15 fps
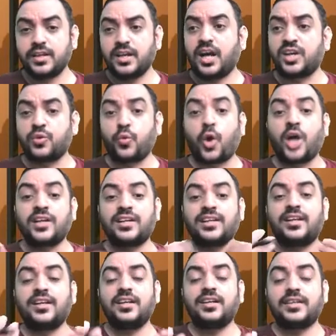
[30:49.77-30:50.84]
at what
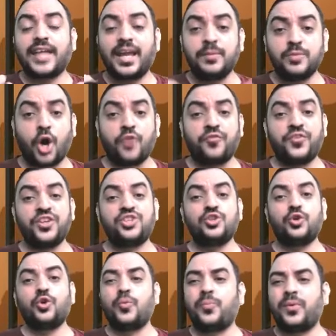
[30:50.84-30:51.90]
time the office
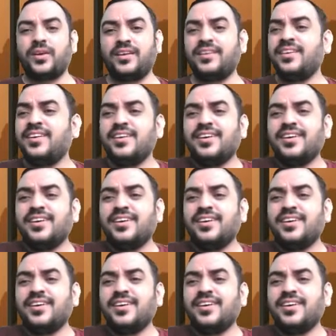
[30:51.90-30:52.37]
should open.